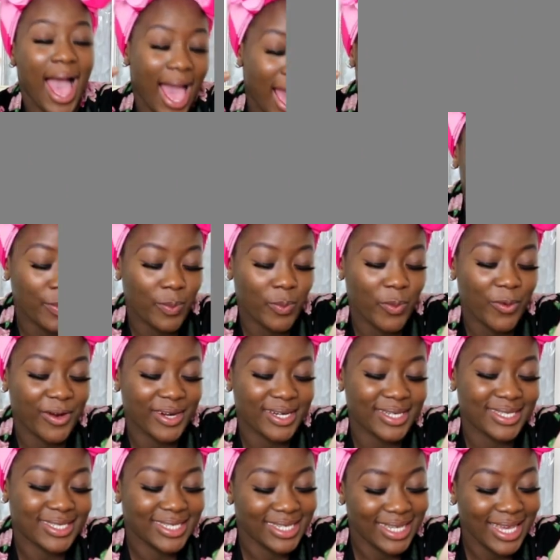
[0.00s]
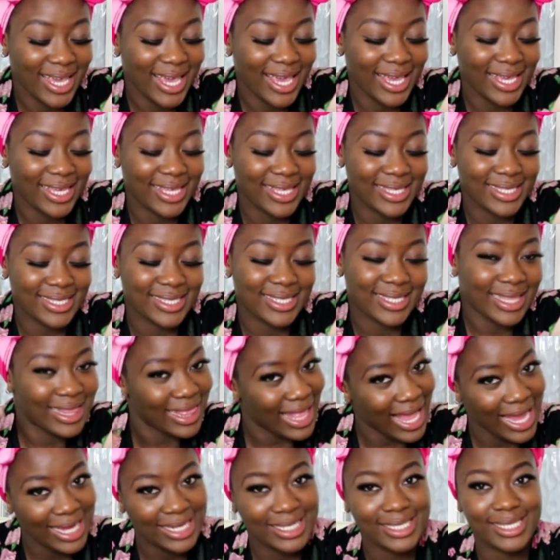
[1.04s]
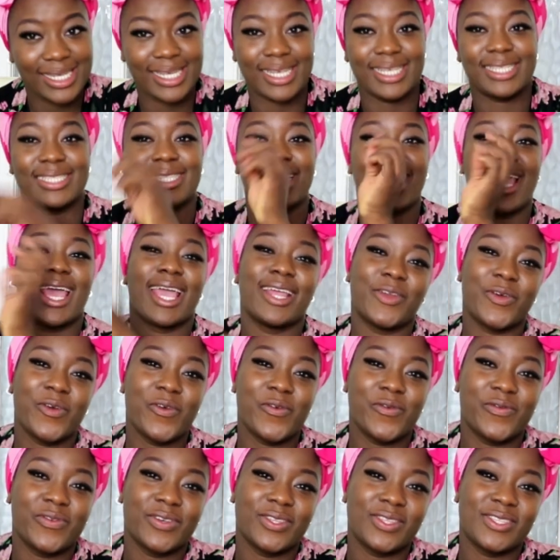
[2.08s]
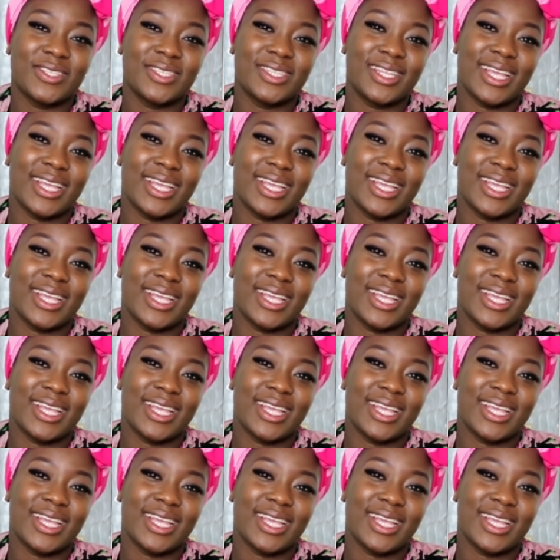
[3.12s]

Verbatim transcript: I am wearing the Akins lashes. Head over to